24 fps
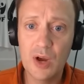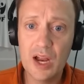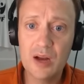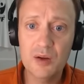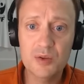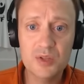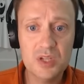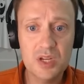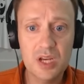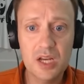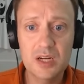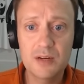
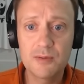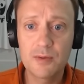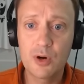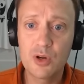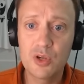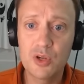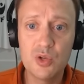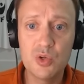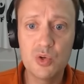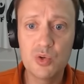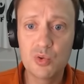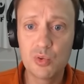outside of our
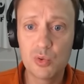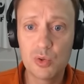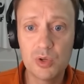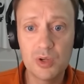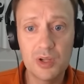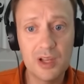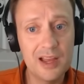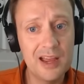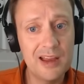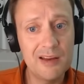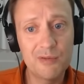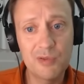usual
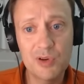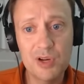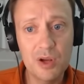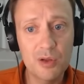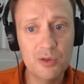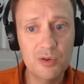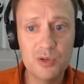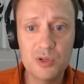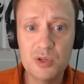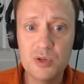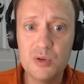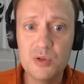every
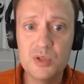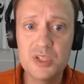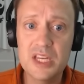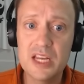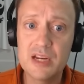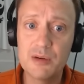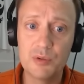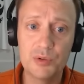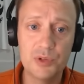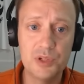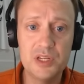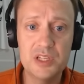other Tuesday
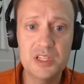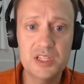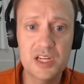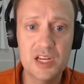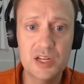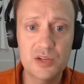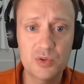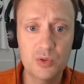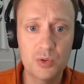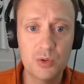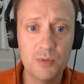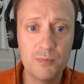release
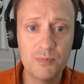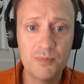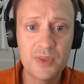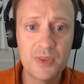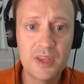schedule.